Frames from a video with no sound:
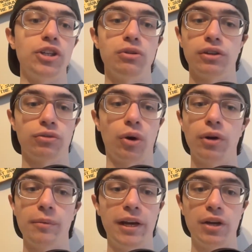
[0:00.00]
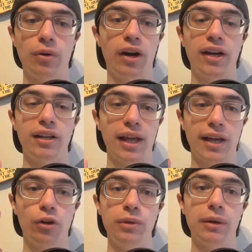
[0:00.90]
You can throw him anywhere and like
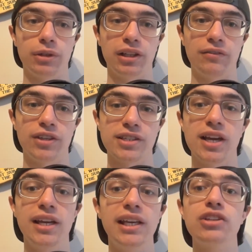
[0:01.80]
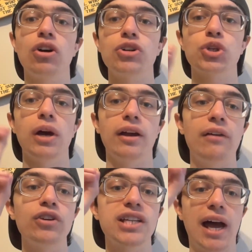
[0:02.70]
he'll be able to live this. He is also
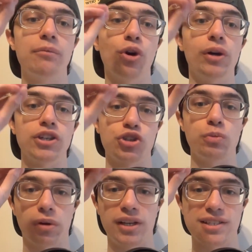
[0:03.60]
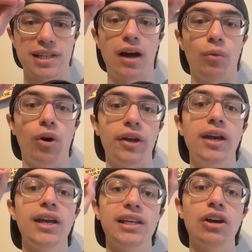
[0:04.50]
every time going to super in slot 1.
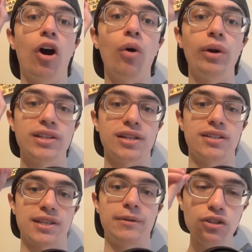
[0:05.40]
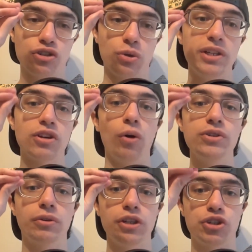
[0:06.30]
He always does it. So he's
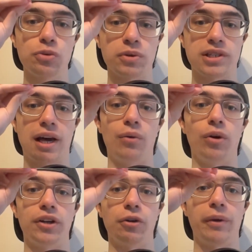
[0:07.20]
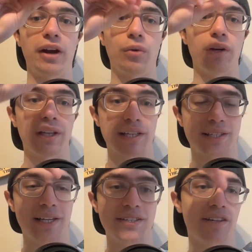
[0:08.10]
always going to super slot 1 no matter what, like
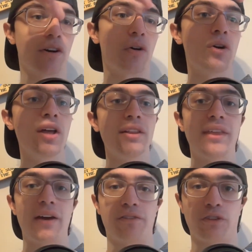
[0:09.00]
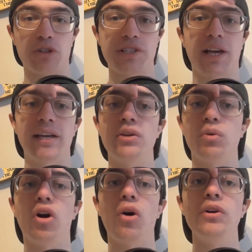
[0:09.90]
slot 0, that first slot. He
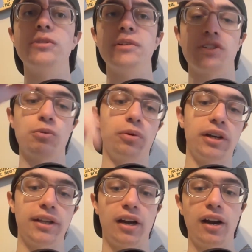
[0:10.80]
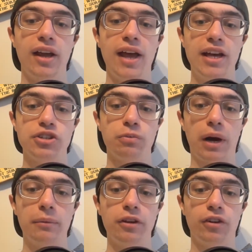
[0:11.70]
will always be supering there, as you
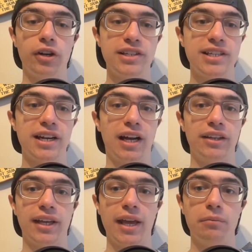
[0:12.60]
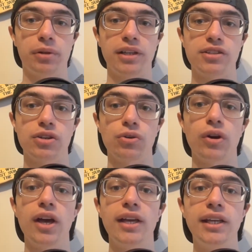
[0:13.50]
probably have already seen on the gameplay too.
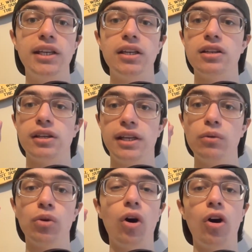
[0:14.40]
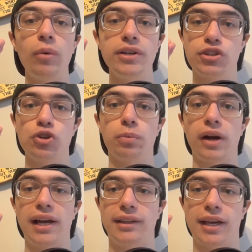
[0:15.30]
He will always super
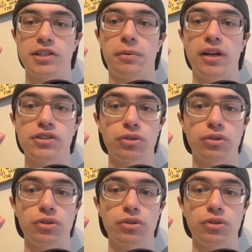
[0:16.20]
at that spot.